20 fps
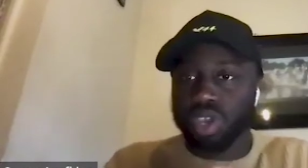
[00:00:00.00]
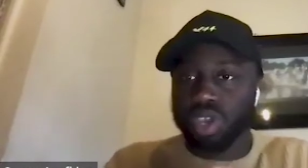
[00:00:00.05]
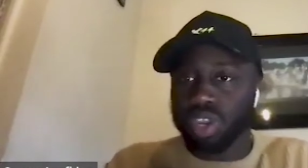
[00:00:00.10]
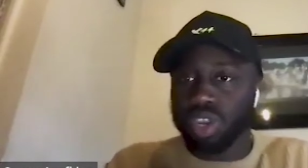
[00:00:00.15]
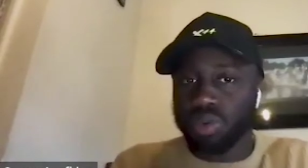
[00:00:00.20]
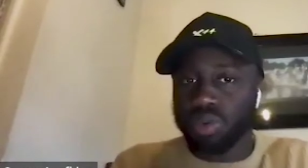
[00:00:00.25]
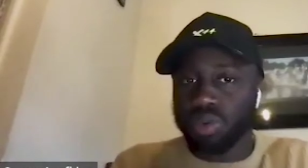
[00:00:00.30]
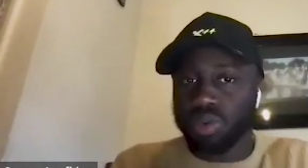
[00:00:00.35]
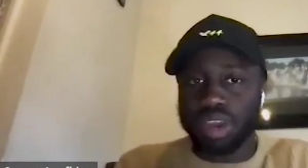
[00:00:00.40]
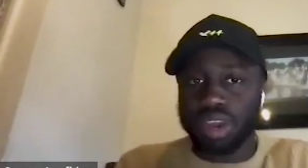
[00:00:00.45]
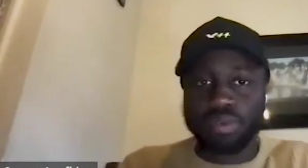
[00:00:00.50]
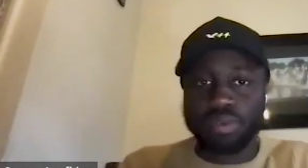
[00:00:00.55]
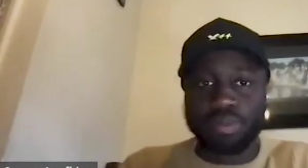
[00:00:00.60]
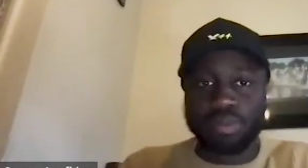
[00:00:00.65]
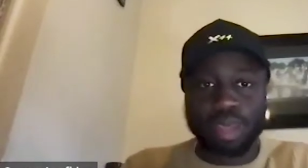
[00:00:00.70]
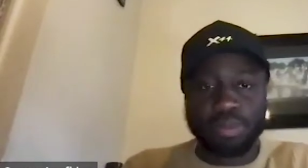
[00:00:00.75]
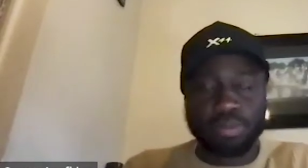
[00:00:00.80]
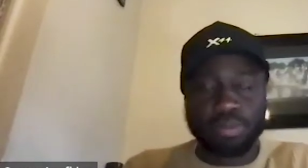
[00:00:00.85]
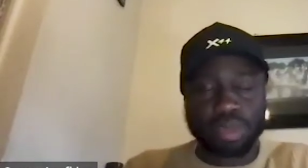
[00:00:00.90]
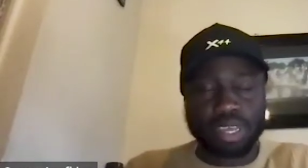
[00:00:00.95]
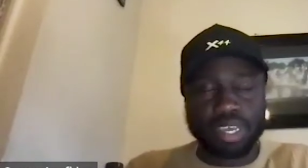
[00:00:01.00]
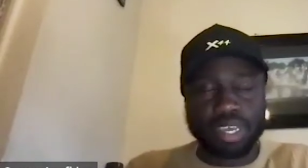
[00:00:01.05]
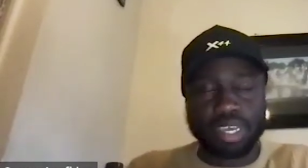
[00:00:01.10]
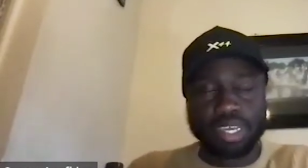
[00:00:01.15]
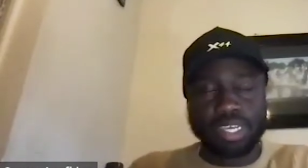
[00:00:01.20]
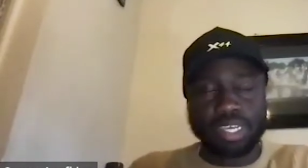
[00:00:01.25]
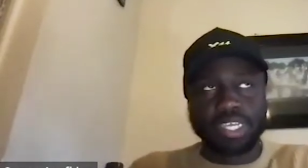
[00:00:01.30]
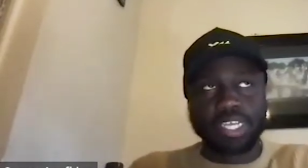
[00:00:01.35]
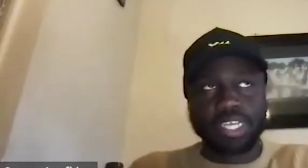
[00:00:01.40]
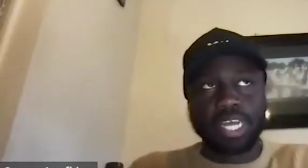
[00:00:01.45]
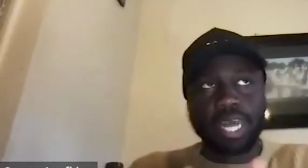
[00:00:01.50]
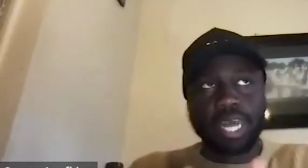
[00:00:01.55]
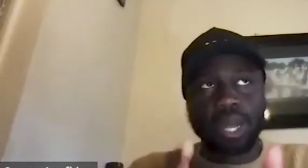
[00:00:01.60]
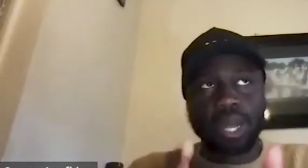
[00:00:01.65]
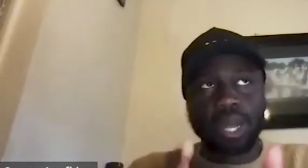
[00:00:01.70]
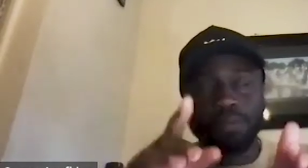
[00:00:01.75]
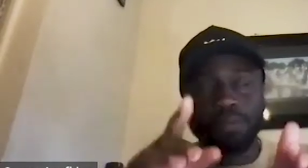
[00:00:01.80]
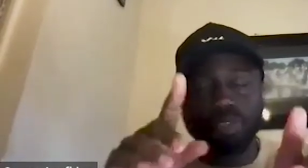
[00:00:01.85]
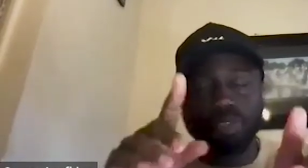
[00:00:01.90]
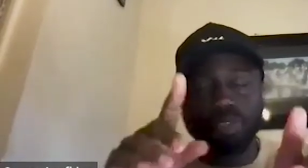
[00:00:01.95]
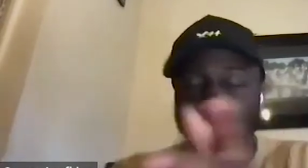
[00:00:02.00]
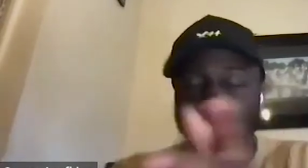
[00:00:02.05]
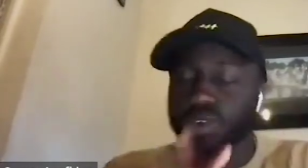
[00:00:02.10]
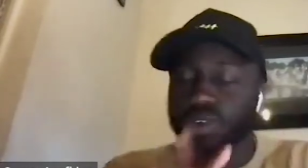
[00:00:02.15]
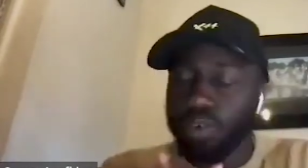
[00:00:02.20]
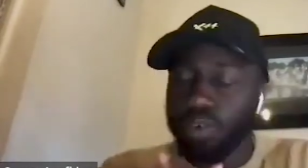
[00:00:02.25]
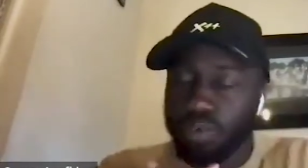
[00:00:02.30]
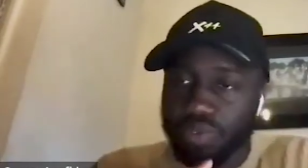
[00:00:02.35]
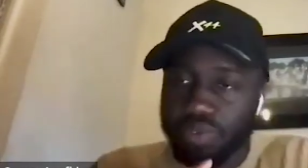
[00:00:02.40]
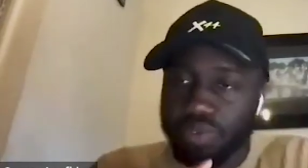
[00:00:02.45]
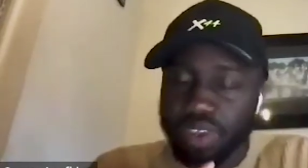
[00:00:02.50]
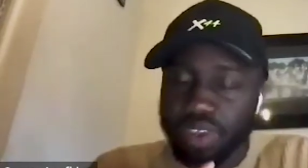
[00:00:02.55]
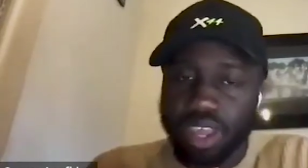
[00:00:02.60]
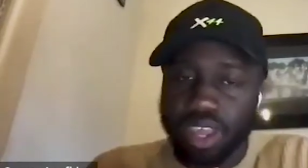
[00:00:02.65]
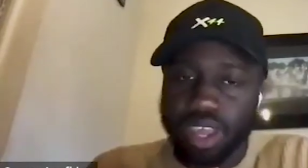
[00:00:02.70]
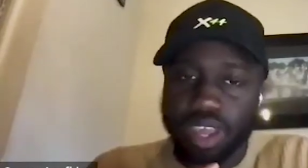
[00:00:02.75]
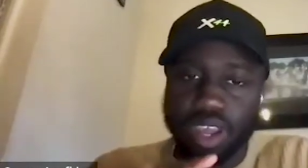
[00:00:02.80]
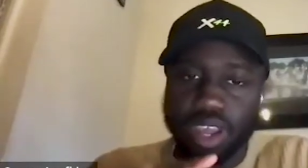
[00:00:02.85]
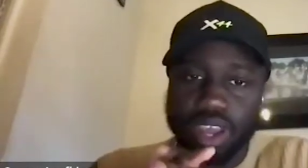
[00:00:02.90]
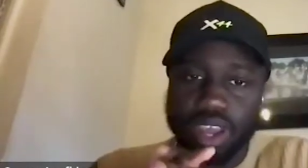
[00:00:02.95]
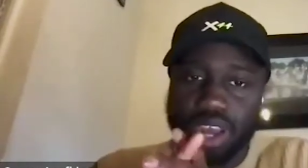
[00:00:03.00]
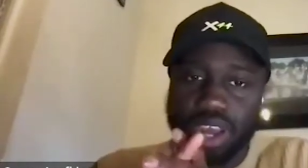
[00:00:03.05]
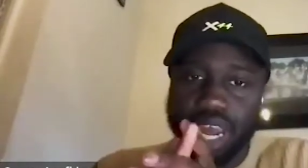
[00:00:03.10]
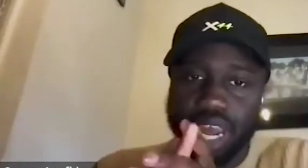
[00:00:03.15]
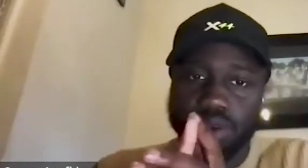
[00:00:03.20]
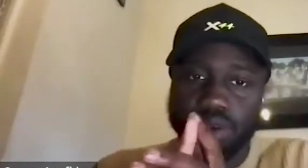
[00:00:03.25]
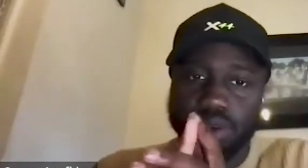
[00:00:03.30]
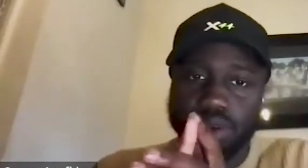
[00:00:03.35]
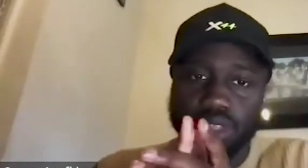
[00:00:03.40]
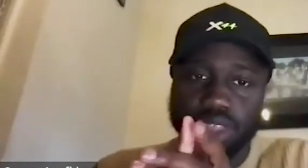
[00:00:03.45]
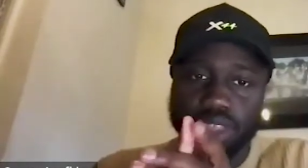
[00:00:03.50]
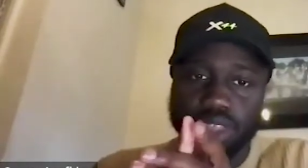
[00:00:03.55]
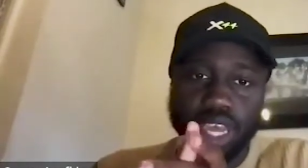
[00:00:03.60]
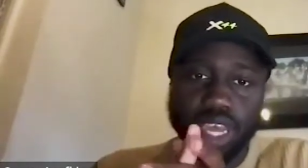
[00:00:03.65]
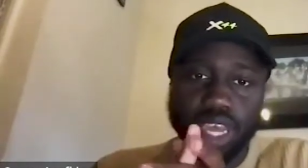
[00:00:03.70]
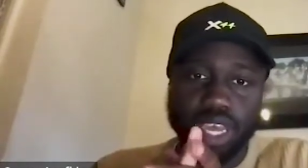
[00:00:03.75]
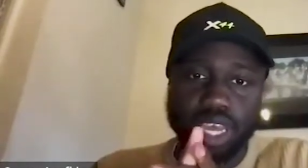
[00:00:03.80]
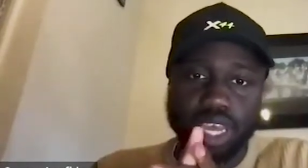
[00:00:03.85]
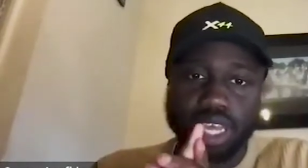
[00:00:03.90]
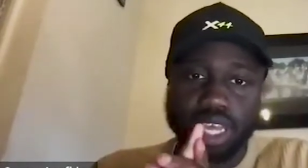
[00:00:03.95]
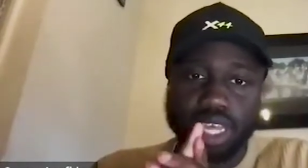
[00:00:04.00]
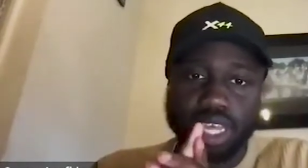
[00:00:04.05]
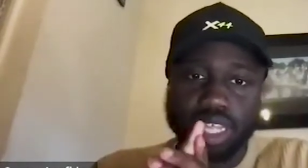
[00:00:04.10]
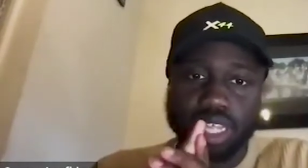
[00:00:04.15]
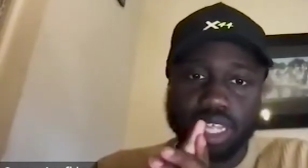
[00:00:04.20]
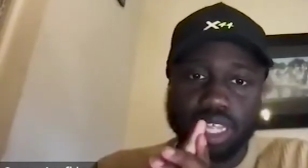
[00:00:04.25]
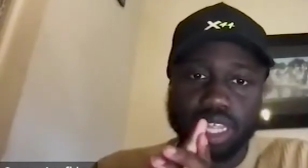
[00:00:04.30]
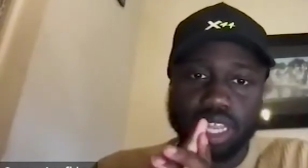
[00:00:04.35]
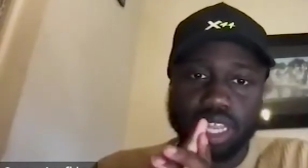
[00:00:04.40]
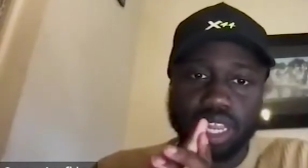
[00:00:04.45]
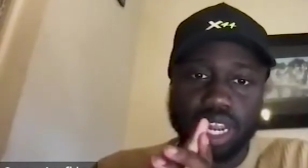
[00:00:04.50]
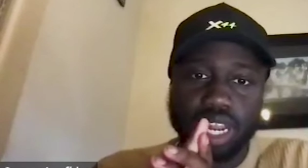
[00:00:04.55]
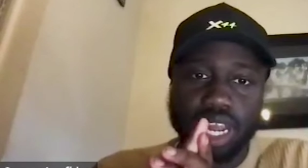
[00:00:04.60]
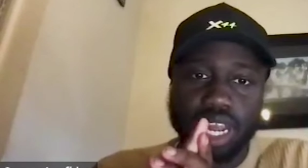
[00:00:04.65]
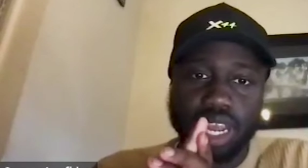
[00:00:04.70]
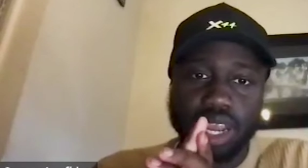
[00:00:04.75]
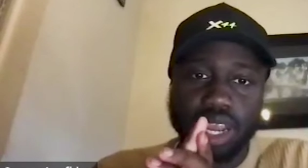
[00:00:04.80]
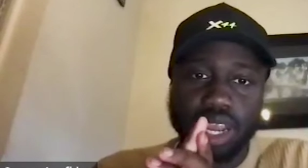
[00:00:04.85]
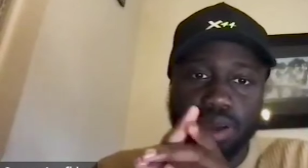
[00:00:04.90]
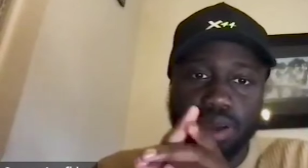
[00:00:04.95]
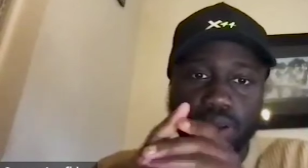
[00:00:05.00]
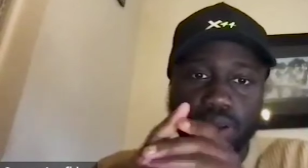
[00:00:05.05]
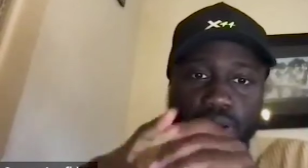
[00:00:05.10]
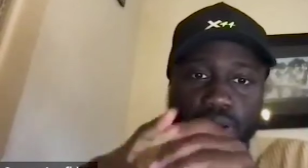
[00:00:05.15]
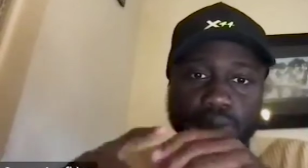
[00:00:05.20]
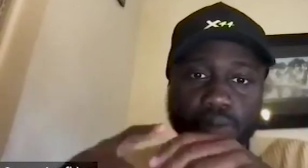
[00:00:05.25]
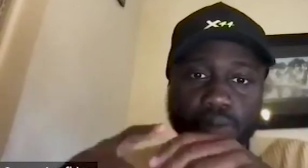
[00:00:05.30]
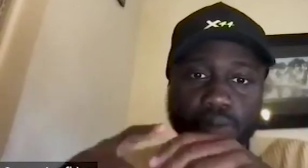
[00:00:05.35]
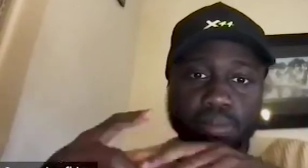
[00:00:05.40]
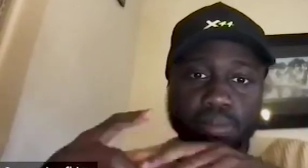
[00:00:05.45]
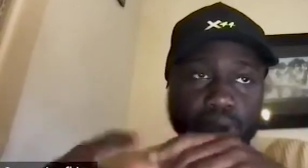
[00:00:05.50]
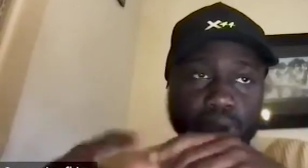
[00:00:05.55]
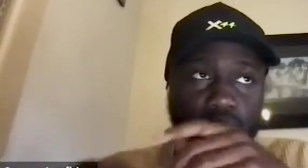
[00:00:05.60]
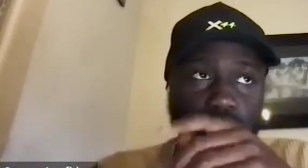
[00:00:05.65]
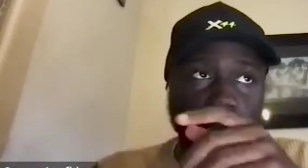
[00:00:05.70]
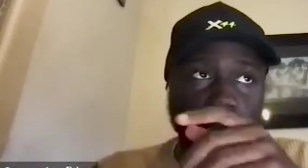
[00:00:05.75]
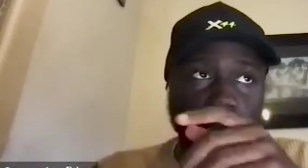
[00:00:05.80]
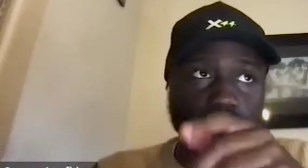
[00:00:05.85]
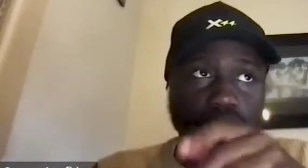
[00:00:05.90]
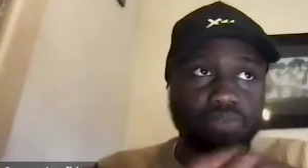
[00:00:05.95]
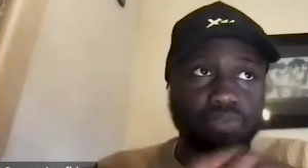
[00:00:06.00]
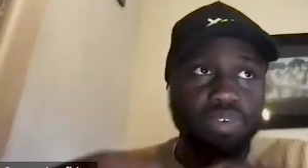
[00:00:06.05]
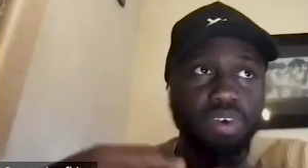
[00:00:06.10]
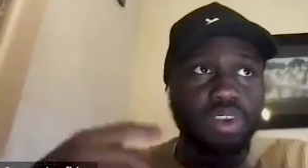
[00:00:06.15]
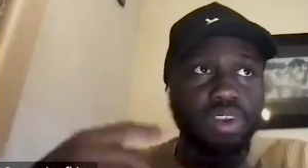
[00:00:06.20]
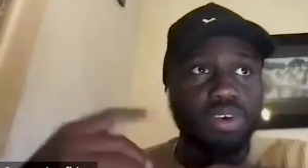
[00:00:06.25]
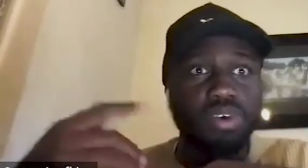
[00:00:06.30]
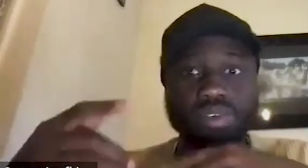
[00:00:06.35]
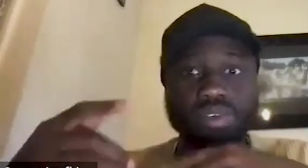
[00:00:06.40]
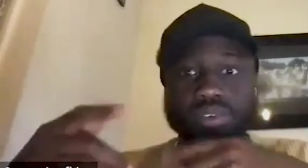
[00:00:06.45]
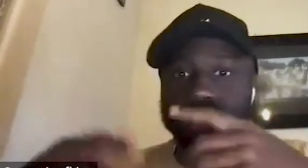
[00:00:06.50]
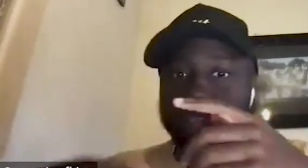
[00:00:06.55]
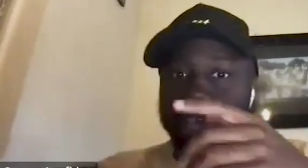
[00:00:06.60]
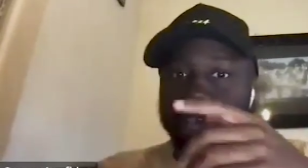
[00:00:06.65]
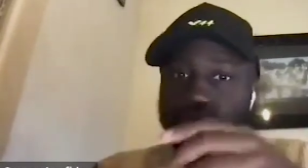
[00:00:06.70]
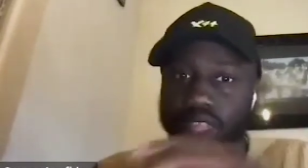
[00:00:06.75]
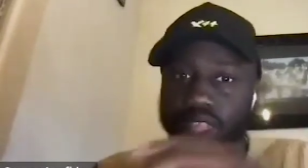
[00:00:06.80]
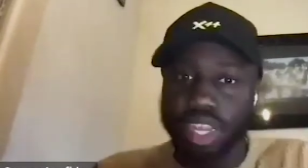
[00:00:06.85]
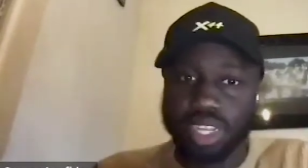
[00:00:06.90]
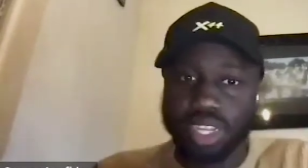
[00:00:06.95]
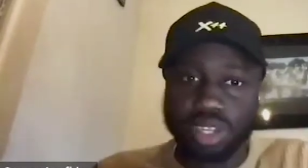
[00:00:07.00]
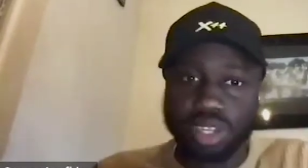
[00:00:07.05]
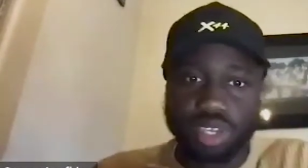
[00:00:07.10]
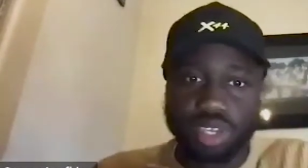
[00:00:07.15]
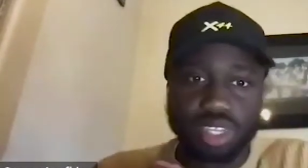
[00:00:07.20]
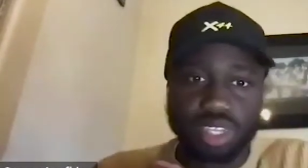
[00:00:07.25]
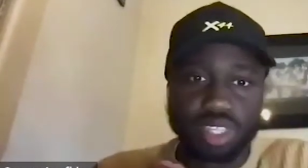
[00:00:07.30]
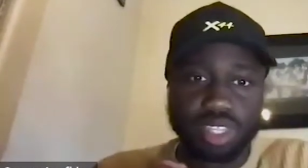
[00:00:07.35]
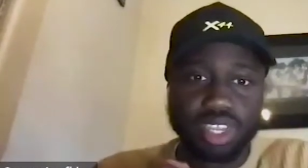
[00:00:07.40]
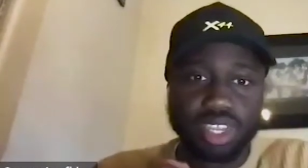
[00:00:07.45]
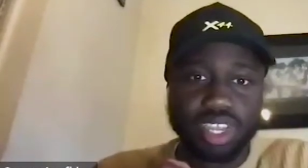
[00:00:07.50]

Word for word: you know whatever it may be. Um, the fourth thing I would say is like money follows attention.